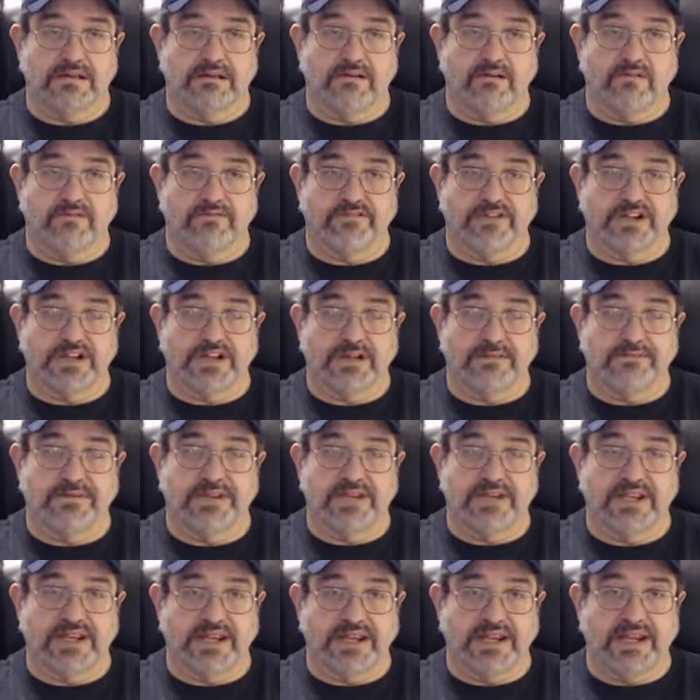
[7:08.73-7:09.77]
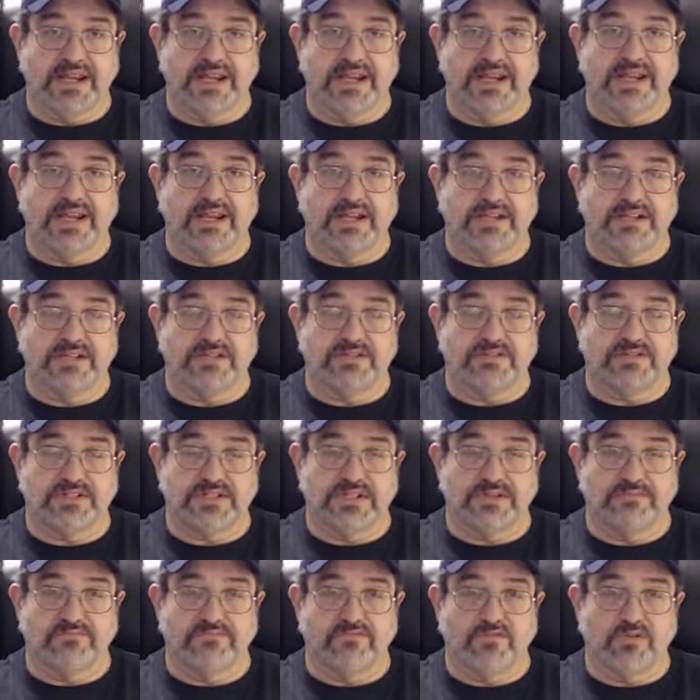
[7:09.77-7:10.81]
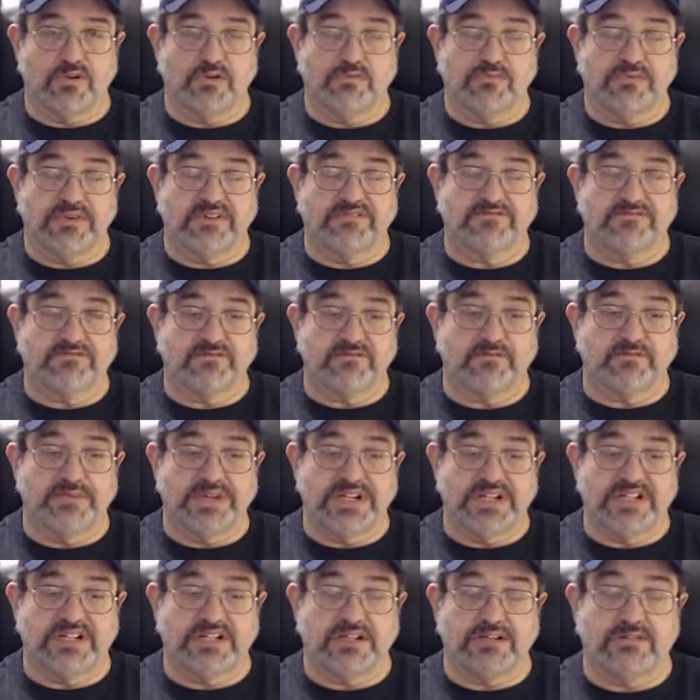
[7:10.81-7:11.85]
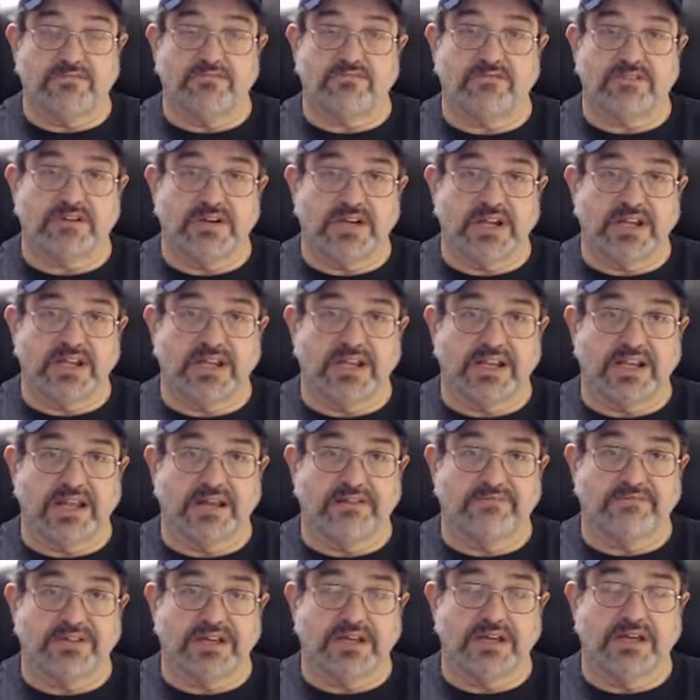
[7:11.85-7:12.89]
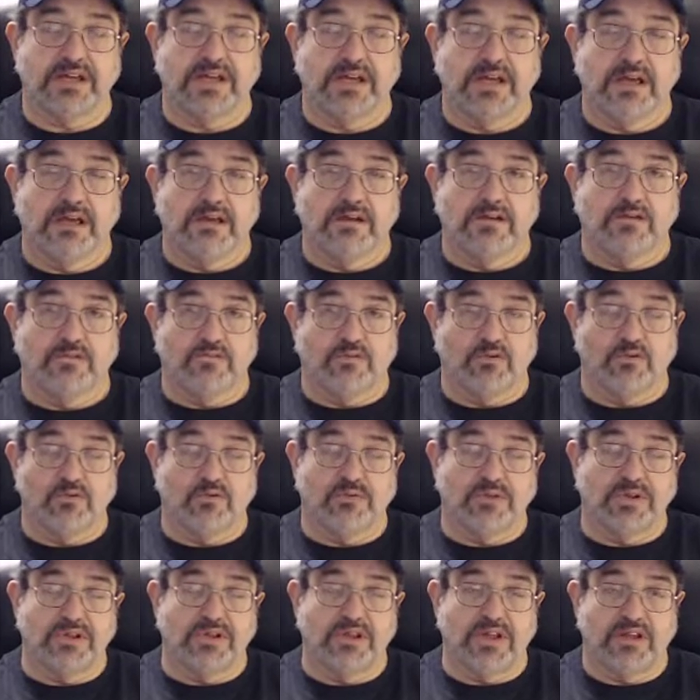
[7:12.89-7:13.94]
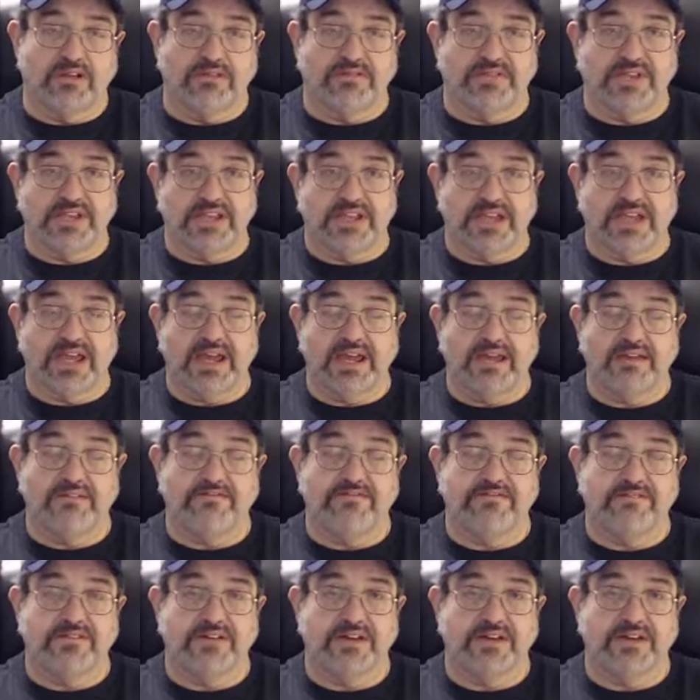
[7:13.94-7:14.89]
overcome it, and get it into some form of remission where I can have a normal, healthy life.